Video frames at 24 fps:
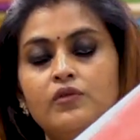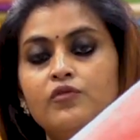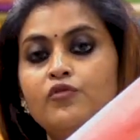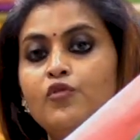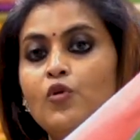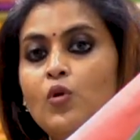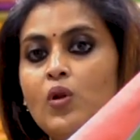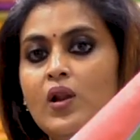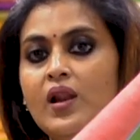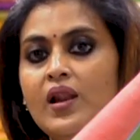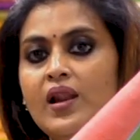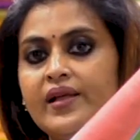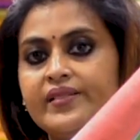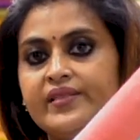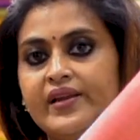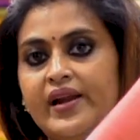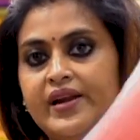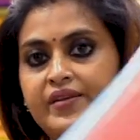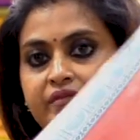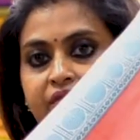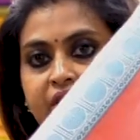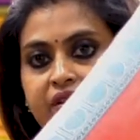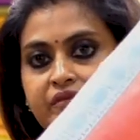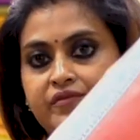Full
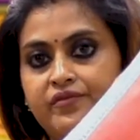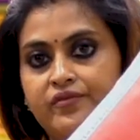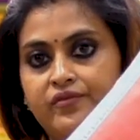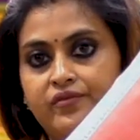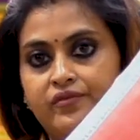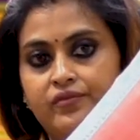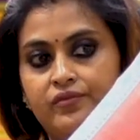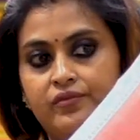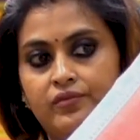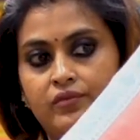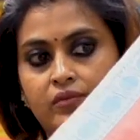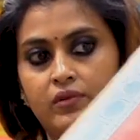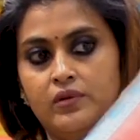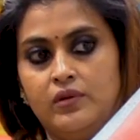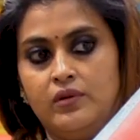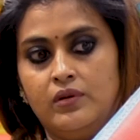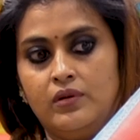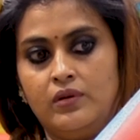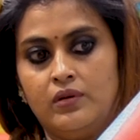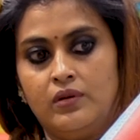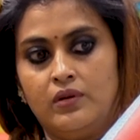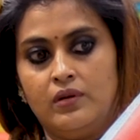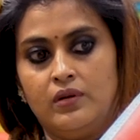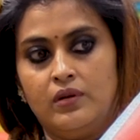thread weave.
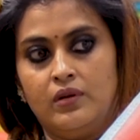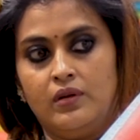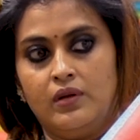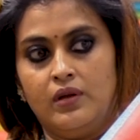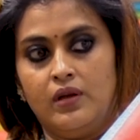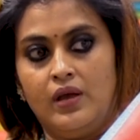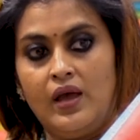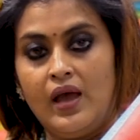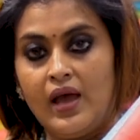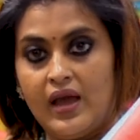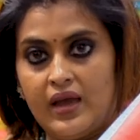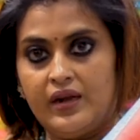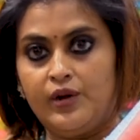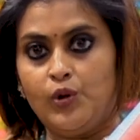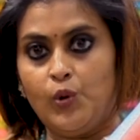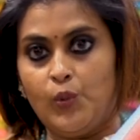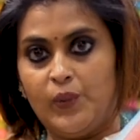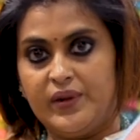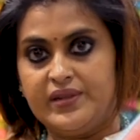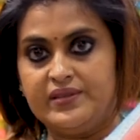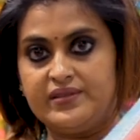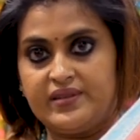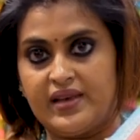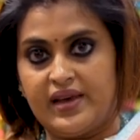
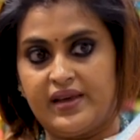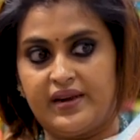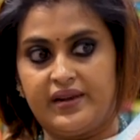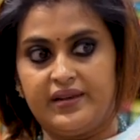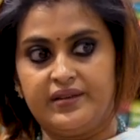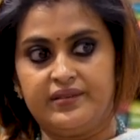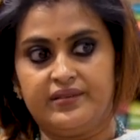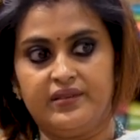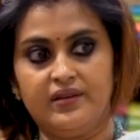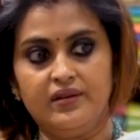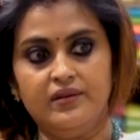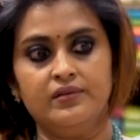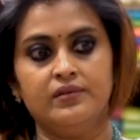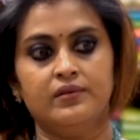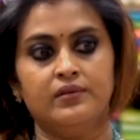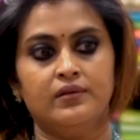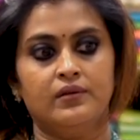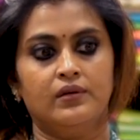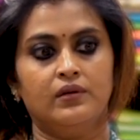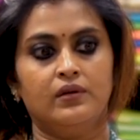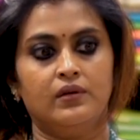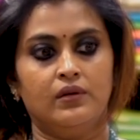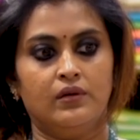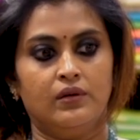Hand-woven saree is a
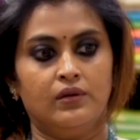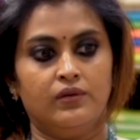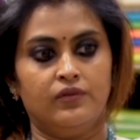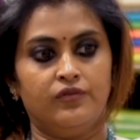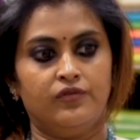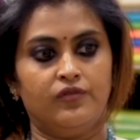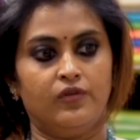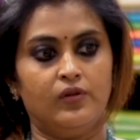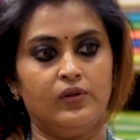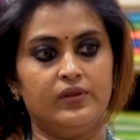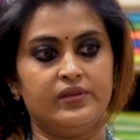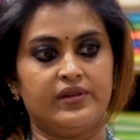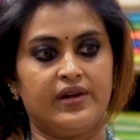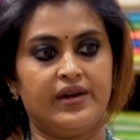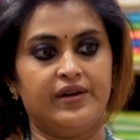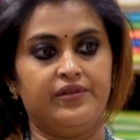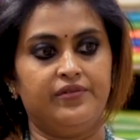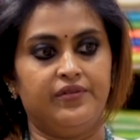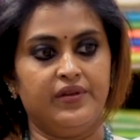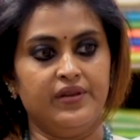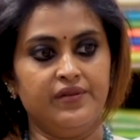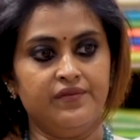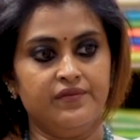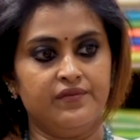full
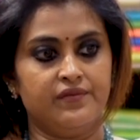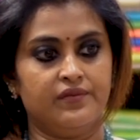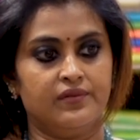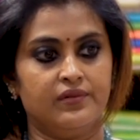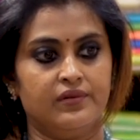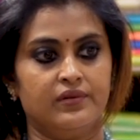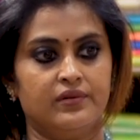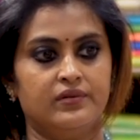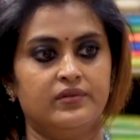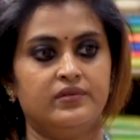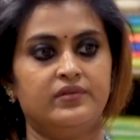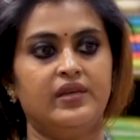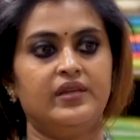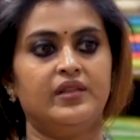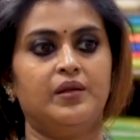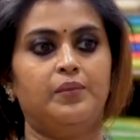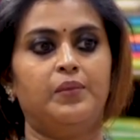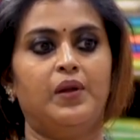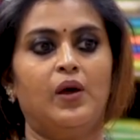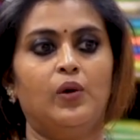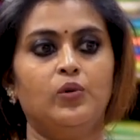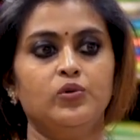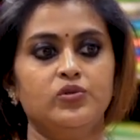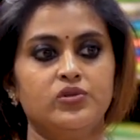thread weave. See the
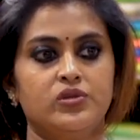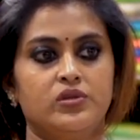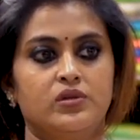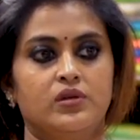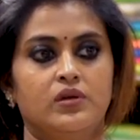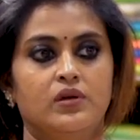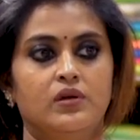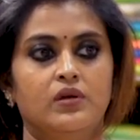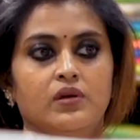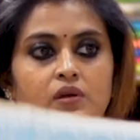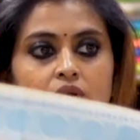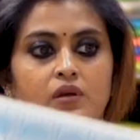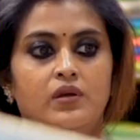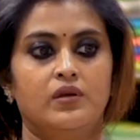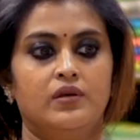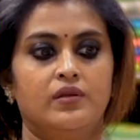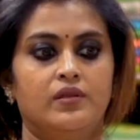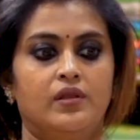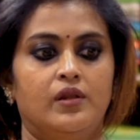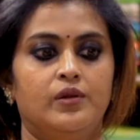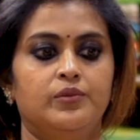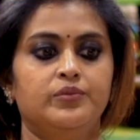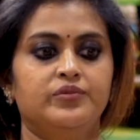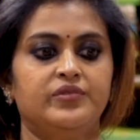blouse.
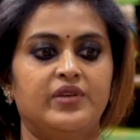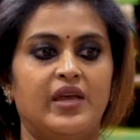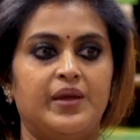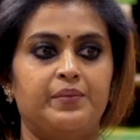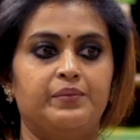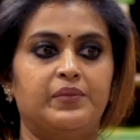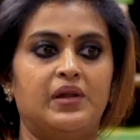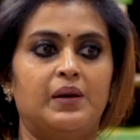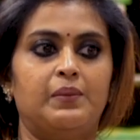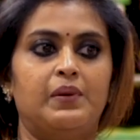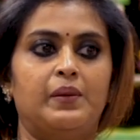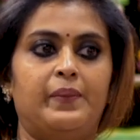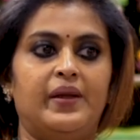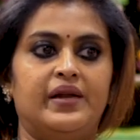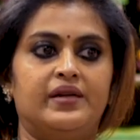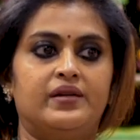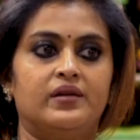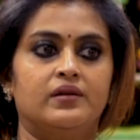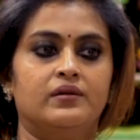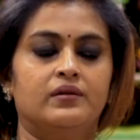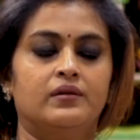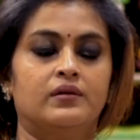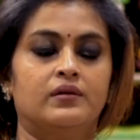Willum same double pet.